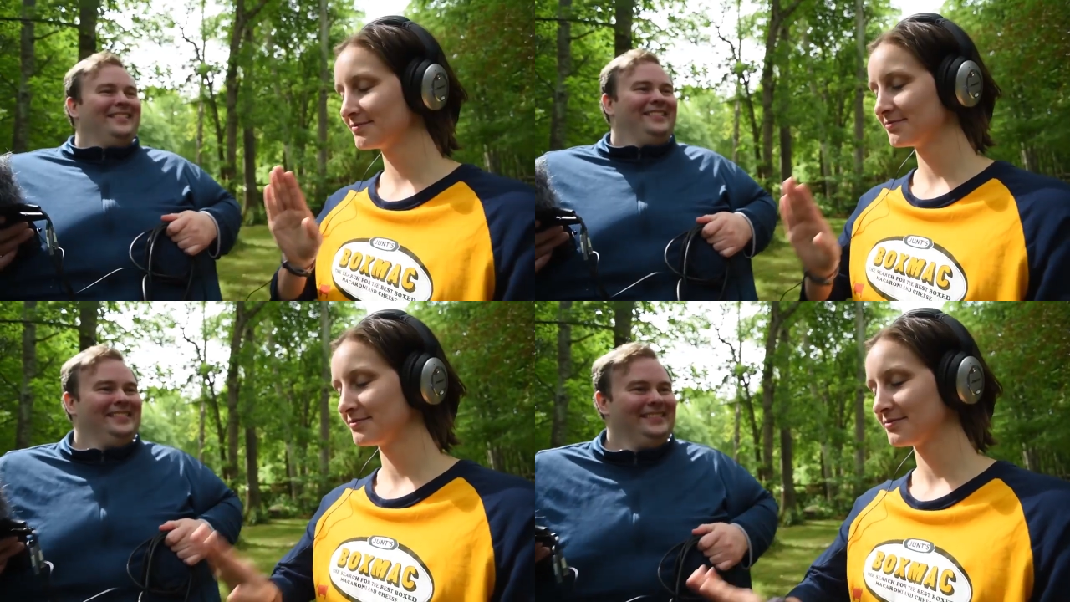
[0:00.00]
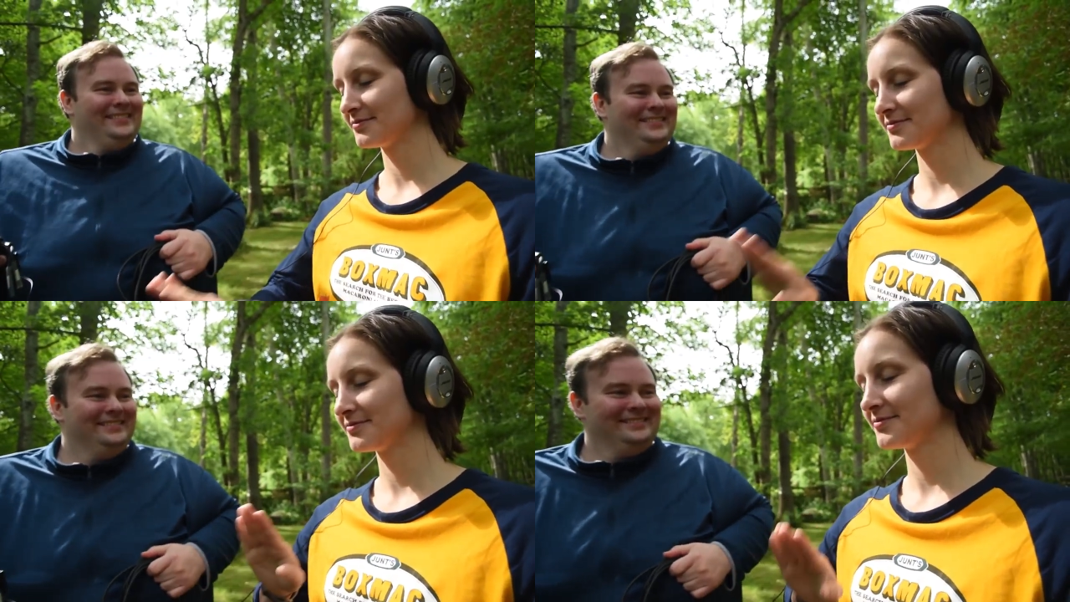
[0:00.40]

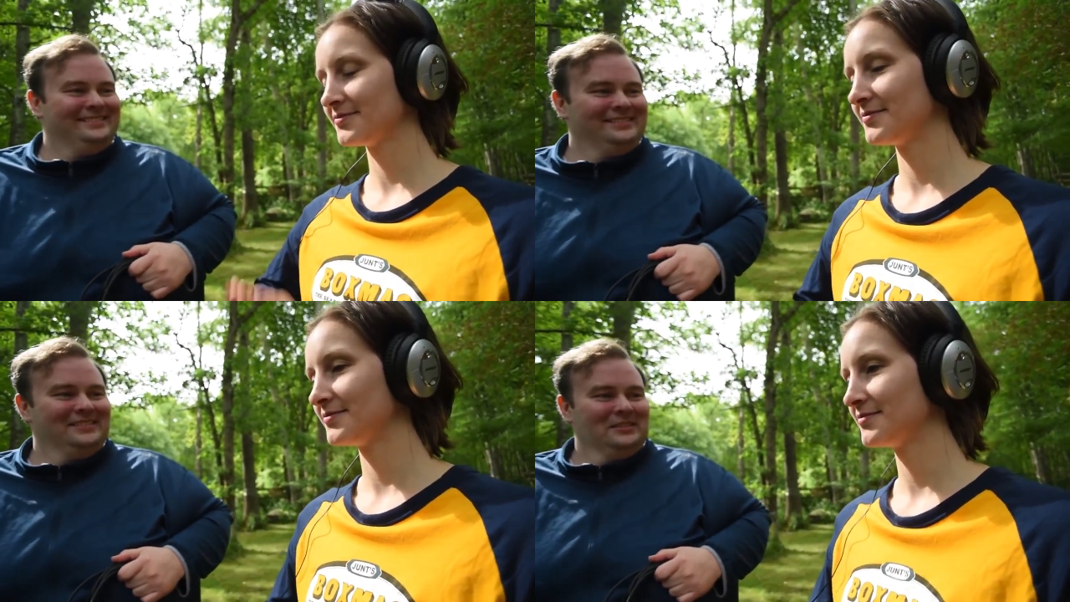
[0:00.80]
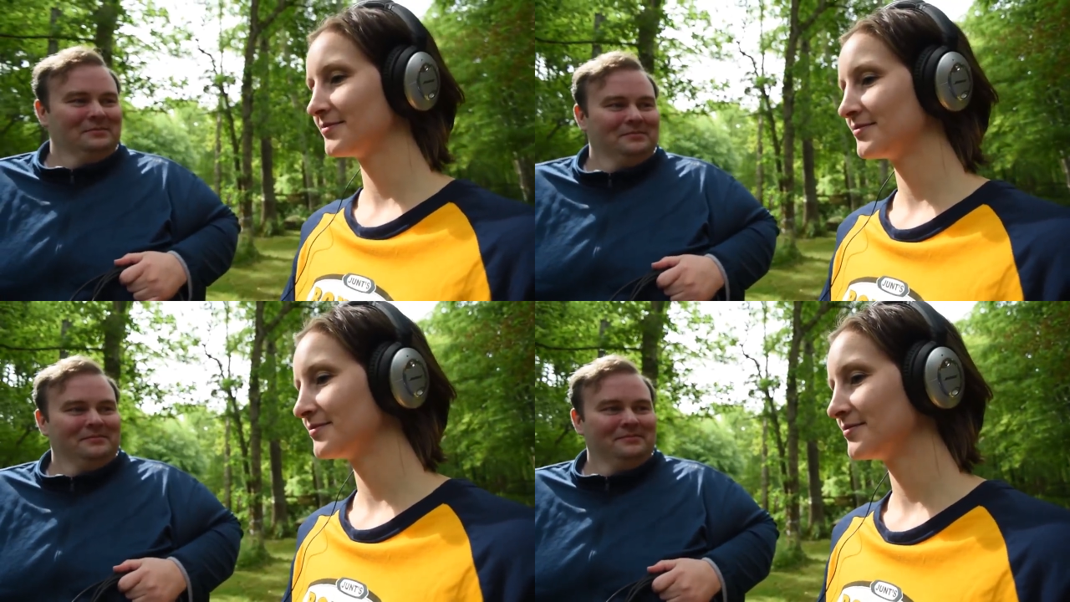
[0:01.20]

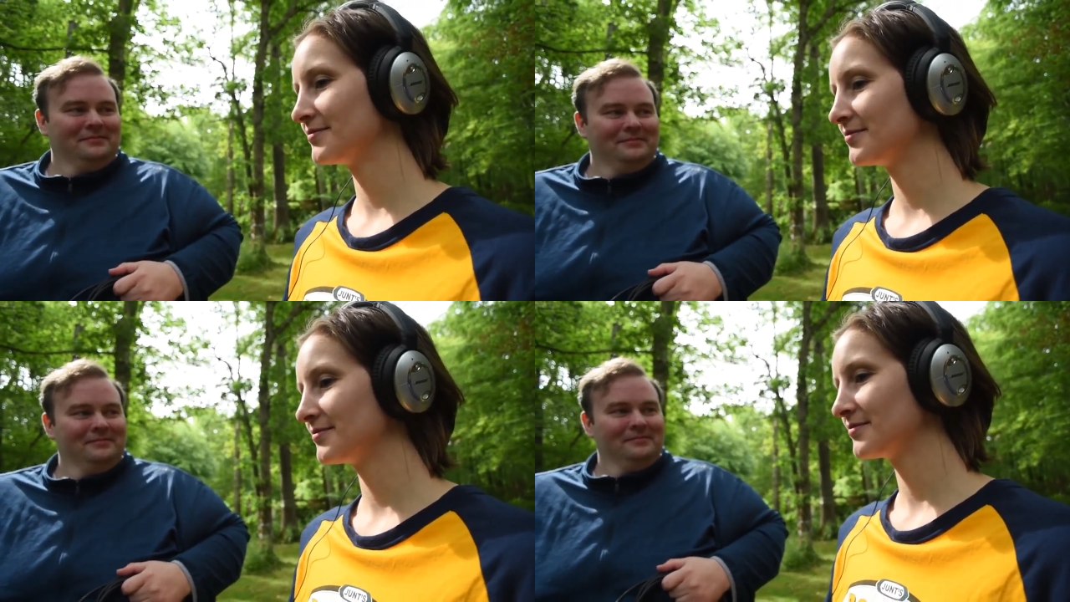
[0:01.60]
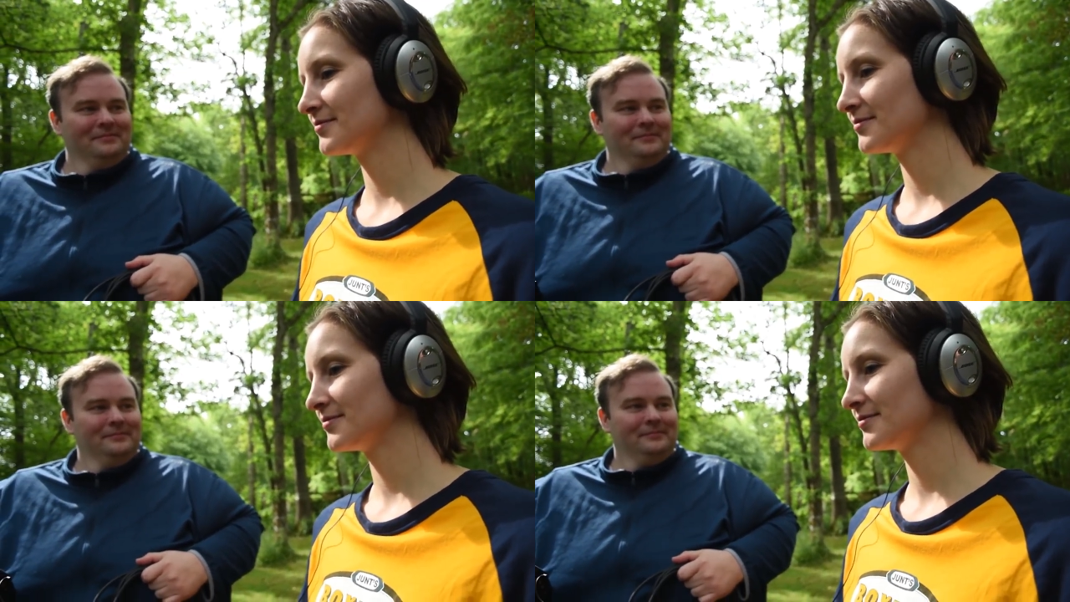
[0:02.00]

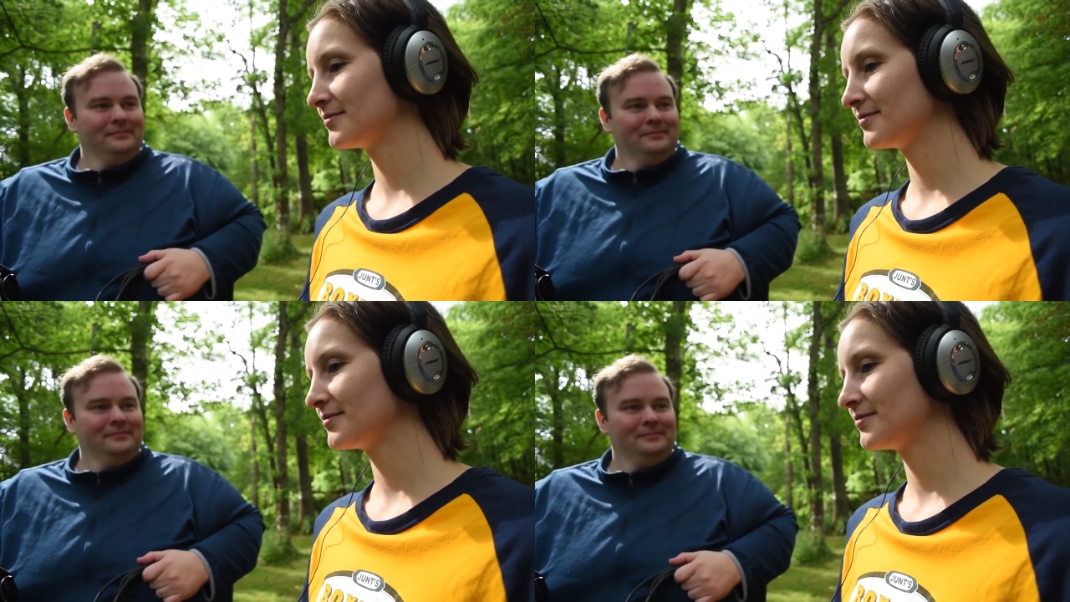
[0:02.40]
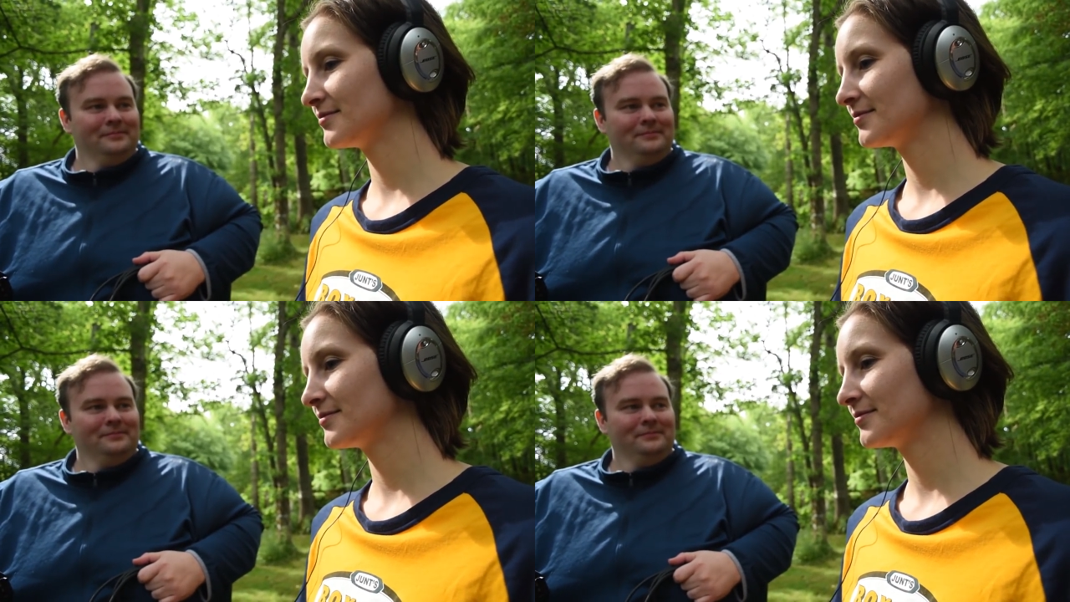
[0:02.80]

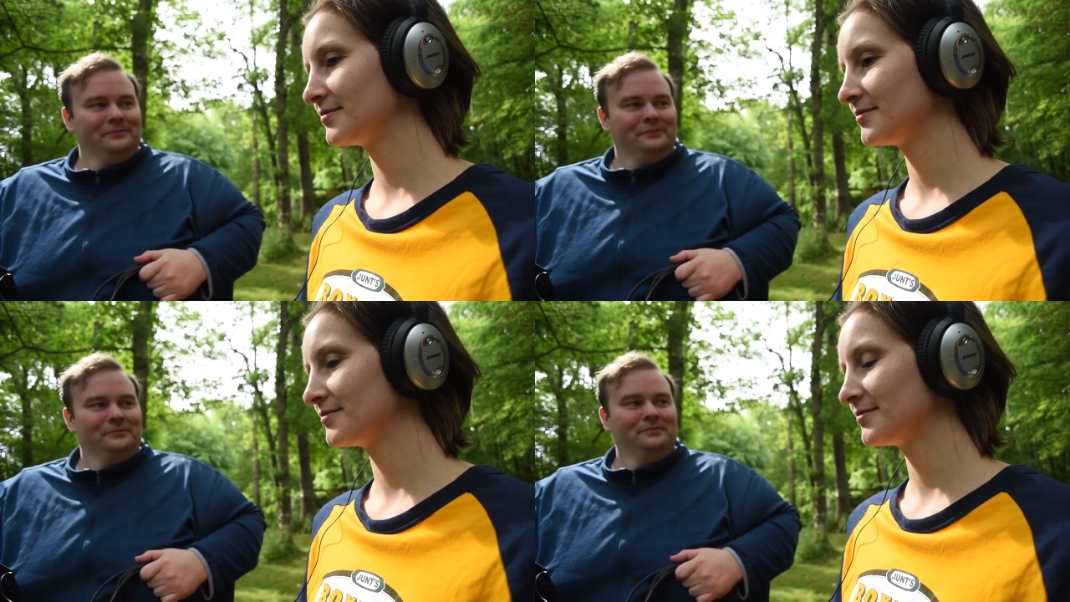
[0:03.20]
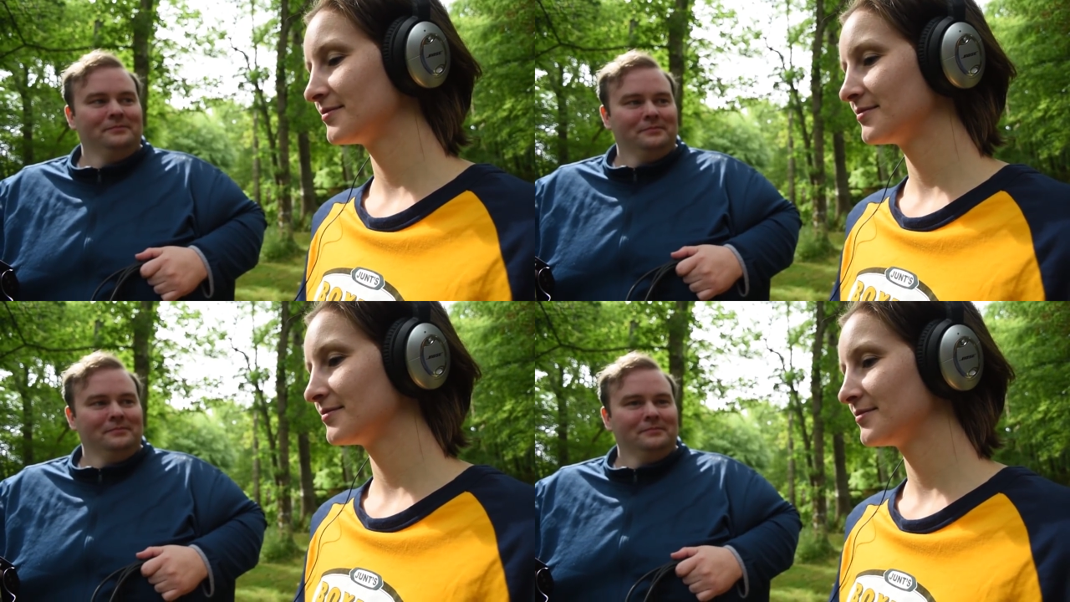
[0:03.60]

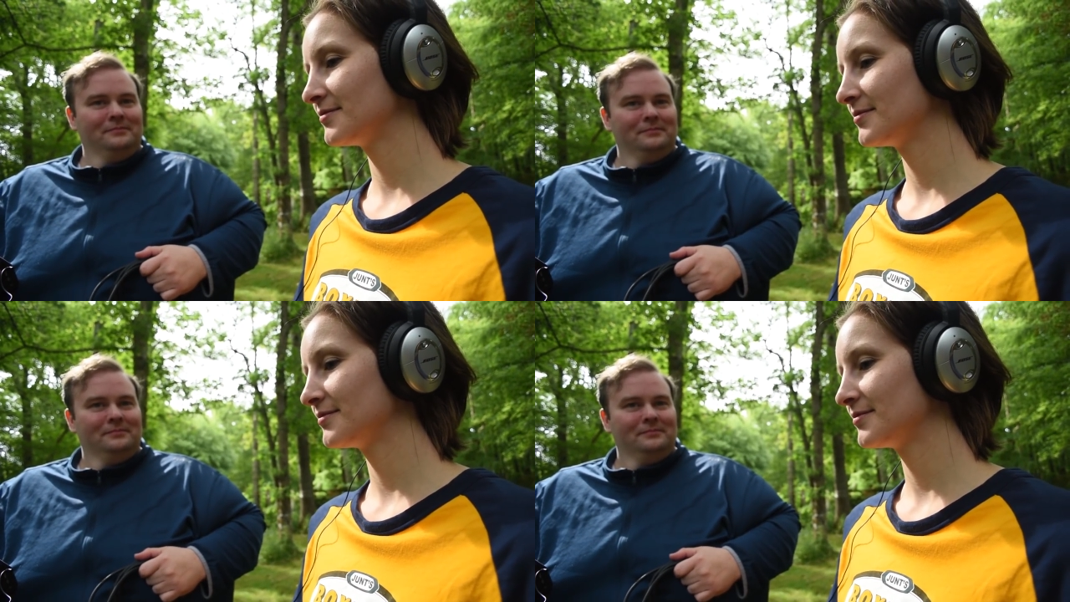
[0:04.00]
Nothing is said.